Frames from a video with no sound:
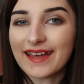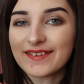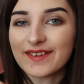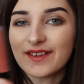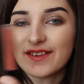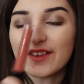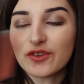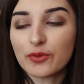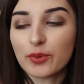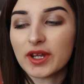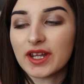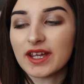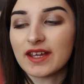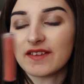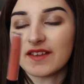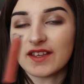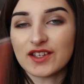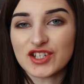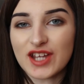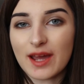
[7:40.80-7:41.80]
so this one
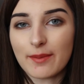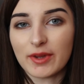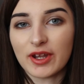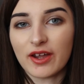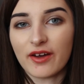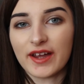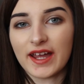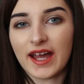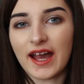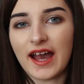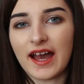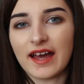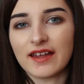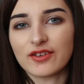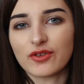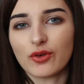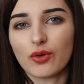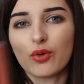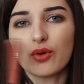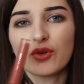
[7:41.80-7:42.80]
is Gemini,
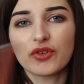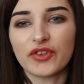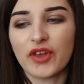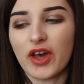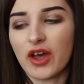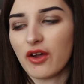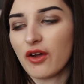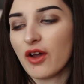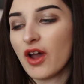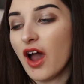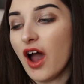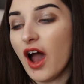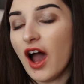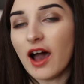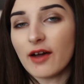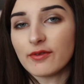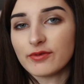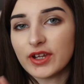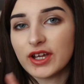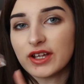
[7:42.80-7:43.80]
and also
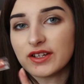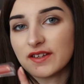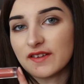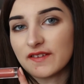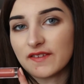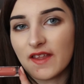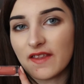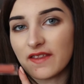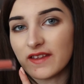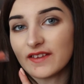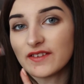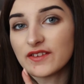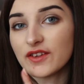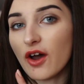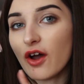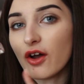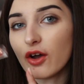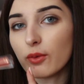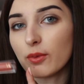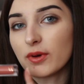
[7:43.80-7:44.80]
I've noticed that these
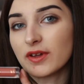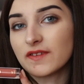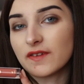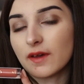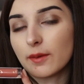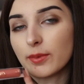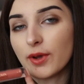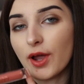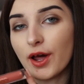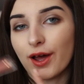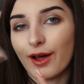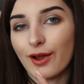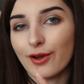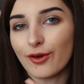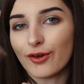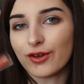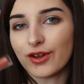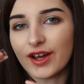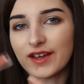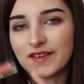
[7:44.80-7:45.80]
darker ones apply a
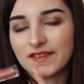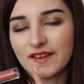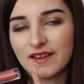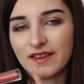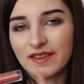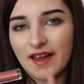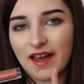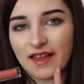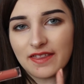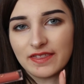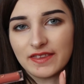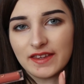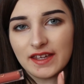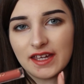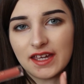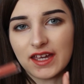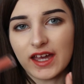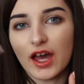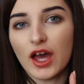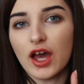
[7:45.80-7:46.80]
lot nicer than
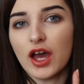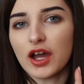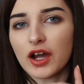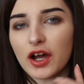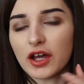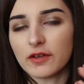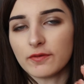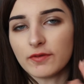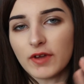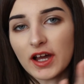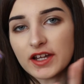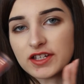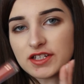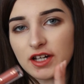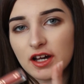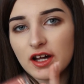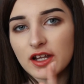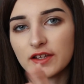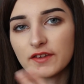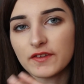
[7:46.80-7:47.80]
the kind of lighter
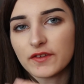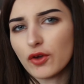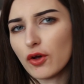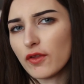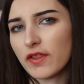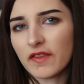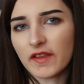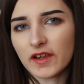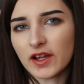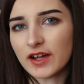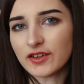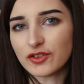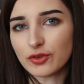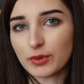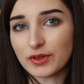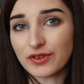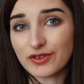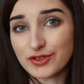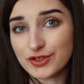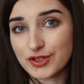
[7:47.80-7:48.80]
colours. Not that the lighter
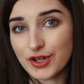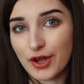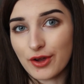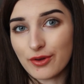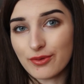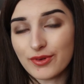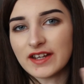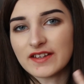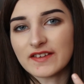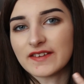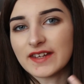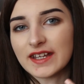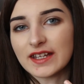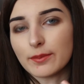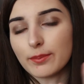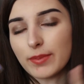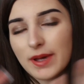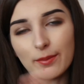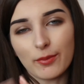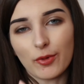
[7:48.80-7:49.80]
ones don't, they just need a
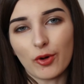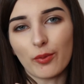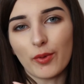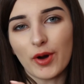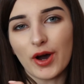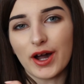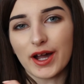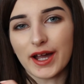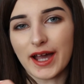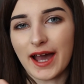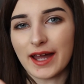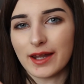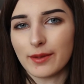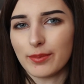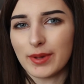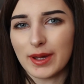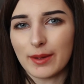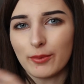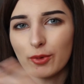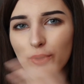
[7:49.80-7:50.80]
bit more work and a
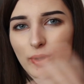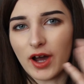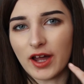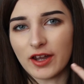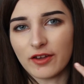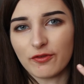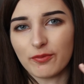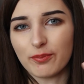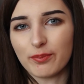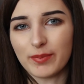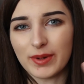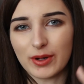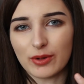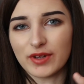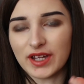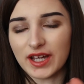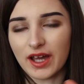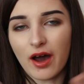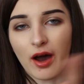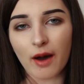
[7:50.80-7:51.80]
bit more kind of
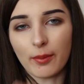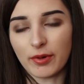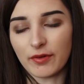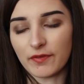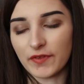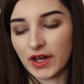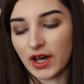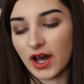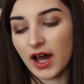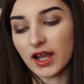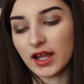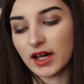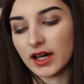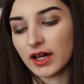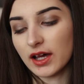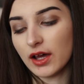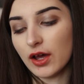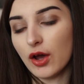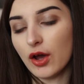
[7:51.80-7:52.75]
building up of the colour,